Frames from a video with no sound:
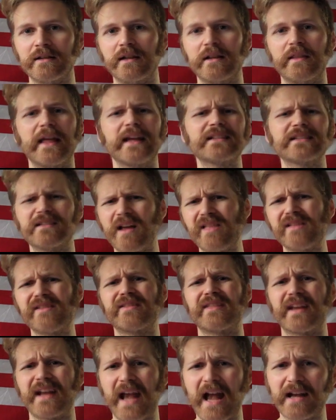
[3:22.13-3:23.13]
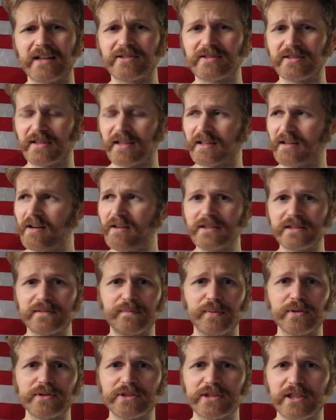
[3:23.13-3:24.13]
That's another thing, actually. All this
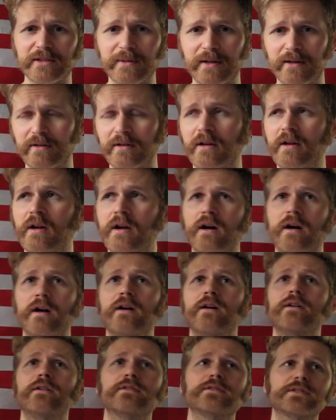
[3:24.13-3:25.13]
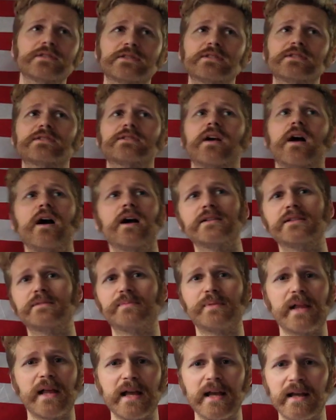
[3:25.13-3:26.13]
bullshit about, oh, this is God's
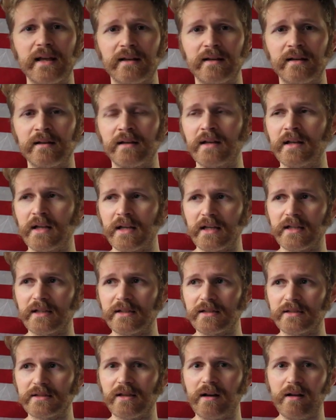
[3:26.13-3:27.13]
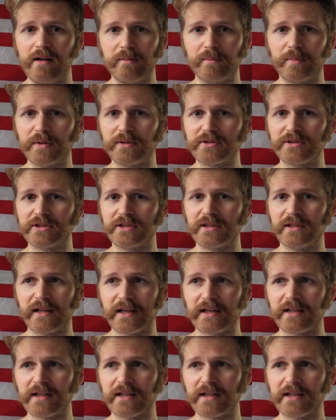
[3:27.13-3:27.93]
plan, is all bullshit.